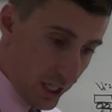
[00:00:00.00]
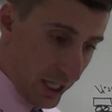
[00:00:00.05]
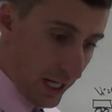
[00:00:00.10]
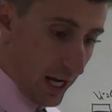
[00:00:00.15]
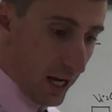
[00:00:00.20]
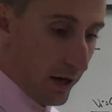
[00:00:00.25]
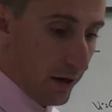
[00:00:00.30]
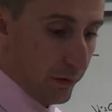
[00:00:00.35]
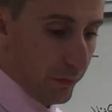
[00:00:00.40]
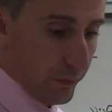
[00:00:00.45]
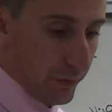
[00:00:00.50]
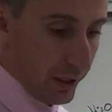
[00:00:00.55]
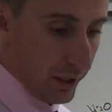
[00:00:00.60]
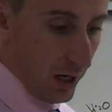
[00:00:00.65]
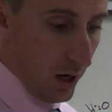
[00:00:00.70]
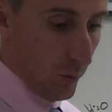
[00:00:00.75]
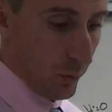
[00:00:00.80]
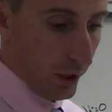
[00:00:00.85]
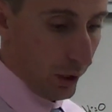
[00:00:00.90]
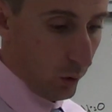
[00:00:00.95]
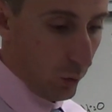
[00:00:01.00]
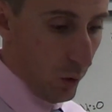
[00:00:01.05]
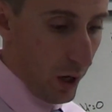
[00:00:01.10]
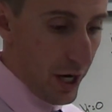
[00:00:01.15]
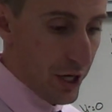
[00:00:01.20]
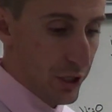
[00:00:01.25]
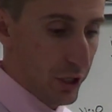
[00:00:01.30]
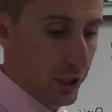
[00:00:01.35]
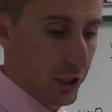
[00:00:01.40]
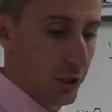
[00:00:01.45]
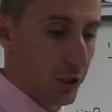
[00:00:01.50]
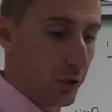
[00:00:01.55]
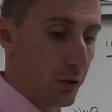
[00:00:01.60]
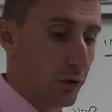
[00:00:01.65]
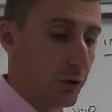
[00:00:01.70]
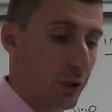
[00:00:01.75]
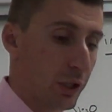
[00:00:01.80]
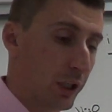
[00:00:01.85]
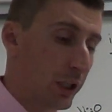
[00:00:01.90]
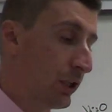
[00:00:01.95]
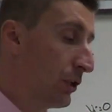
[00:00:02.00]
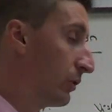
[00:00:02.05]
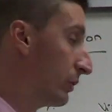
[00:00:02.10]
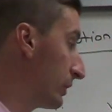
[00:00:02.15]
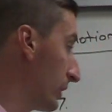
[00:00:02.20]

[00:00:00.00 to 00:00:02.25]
again, figure out what equation you use. You're going to use